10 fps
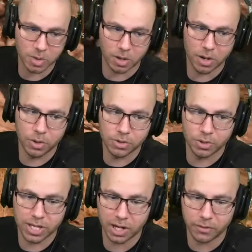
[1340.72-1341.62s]
know who's
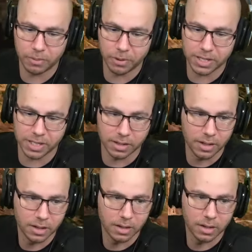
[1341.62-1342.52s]
rotating from prison.
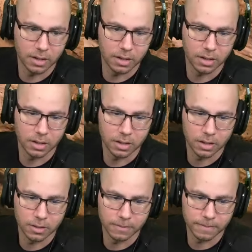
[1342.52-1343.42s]

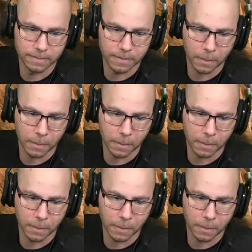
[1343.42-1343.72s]
At